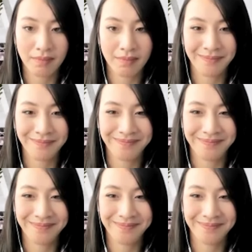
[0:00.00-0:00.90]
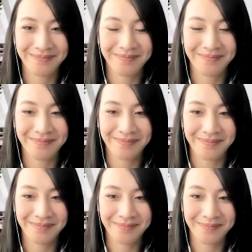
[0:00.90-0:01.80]

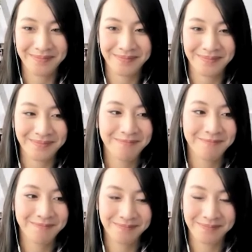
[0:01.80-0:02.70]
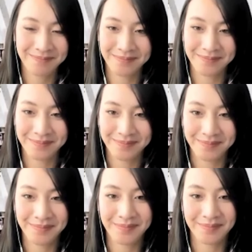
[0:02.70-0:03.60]

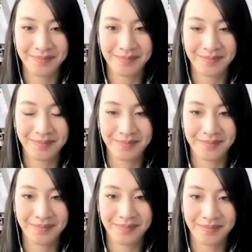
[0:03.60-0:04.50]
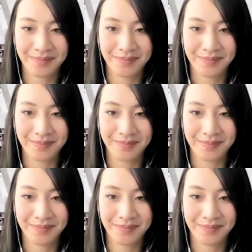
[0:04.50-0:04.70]
(silent)